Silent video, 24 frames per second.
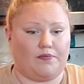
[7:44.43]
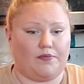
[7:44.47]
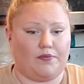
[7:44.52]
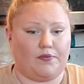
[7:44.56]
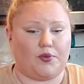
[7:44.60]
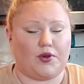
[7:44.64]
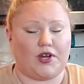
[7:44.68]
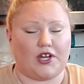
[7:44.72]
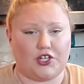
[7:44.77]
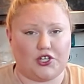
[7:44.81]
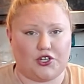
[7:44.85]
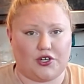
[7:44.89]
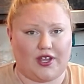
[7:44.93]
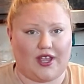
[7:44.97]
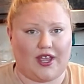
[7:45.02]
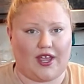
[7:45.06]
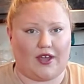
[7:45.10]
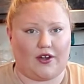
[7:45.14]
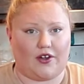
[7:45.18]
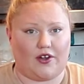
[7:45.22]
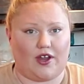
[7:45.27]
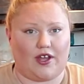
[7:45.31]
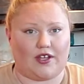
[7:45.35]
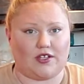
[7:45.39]
pressure
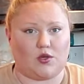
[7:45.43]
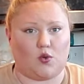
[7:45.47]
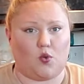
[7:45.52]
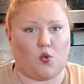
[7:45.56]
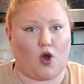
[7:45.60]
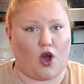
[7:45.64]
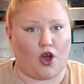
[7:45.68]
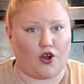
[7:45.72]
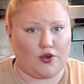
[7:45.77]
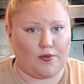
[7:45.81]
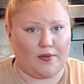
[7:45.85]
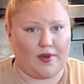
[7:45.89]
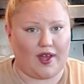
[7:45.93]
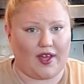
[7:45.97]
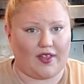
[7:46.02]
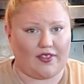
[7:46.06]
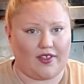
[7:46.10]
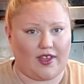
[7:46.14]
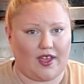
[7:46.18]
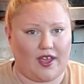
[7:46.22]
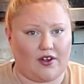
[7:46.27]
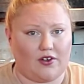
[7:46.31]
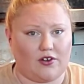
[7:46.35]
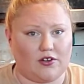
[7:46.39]
canner as a water
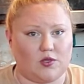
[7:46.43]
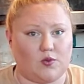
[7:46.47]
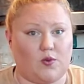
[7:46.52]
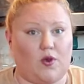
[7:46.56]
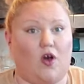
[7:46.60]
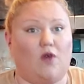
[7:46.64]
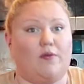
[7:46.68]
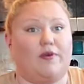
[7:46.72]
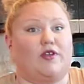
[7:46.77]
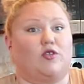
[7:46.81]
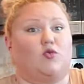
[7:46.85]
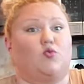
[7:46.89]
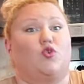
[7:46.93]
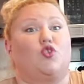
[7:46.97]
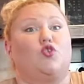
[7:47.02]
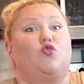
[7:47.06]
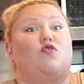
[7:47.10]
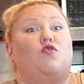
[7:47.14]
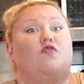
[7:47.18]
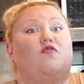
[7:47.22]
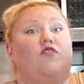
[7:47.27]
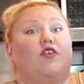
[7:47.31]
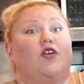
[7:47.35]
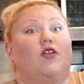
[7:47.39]
bath canner as well, because when
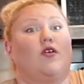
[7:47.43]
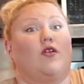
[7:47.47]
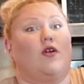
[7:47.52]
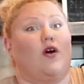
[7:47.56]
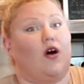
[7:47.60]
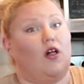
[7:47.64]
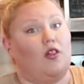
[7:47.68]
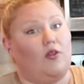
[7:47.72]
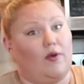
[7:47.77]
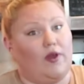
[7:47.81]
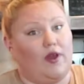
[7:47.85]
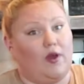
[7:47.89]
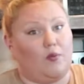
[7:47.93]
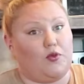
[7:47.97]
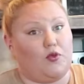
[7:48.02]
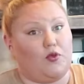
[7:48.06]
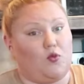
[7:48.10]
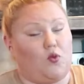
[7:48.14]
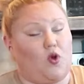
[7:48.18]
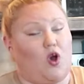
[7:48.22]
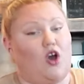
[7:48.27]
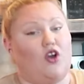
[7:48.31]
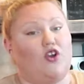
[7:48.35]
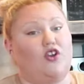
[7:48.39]
you fill it all the way up with
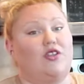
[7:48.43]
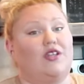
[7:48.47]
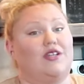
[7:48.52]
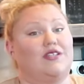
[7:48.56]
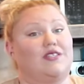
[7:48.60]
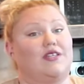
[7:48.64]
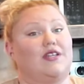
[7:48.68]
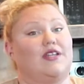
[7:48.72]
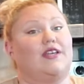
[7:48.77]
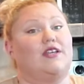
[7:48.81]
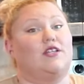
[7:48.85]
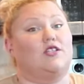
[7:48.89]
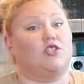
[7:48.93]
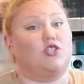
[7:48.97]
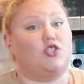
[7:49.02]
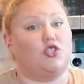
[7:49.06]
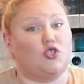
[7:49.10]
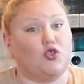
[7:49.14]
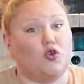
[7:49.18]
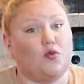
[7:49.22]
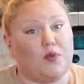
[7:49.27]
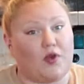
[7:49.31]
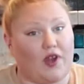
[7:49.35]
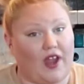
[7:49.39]
water, that's going to get
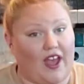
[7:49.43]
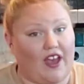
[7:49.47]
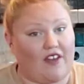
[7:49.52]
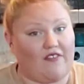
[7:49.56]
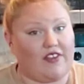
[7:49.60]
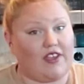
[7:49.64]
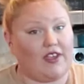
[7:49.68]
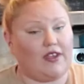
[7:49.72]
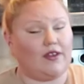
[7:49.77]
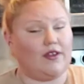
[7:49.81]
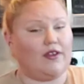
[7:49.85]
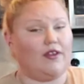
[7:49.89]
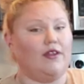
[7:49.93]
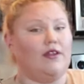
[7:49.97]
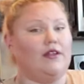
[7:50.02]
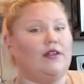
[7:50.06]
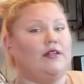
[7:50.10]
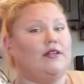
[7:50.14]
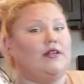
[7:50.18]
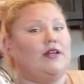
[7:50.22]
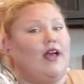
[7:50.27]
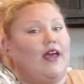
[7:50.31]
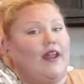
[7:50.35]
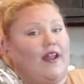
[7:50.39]
super heavy.
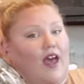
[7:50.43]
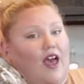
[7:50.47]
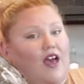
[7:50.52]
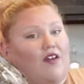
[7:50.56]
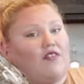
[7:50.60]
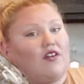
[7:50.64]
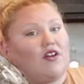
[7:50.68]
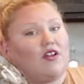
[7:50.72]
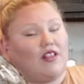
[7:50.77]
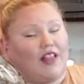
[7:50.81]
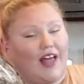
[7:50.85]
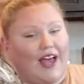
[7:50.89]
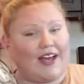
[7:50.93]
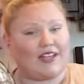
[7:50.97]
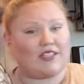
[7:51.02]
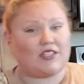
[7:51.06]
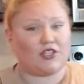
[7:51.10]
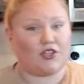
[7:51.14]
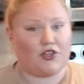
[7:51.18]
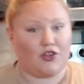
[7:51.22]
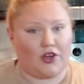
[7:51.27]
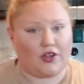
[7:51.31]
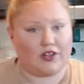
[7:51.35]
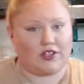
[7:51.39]
And I have a
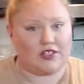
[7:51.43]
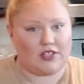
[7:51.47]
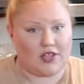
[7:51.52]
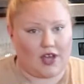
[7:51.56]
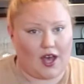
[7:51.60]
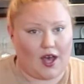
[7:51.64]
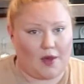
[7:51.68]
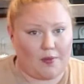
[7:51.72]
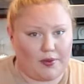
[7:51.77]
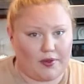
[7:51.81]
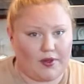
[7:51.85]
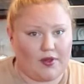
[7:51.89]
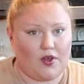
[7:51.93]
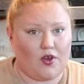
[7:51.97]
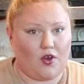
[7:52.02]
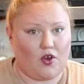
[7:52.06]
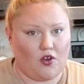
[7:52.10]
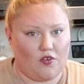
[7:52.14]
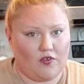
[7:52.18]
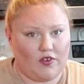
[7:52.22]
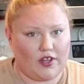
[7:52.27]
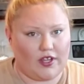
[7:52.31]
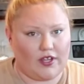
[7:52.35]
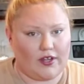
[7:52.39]
glass cooktop
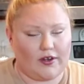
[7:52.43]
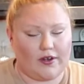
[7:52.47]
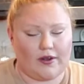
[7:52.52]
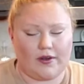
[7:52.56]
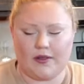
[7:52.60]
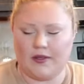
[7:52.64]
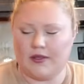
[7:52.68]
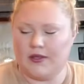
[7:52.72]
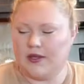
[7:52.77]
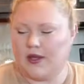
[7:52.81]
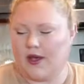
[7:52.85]
over here.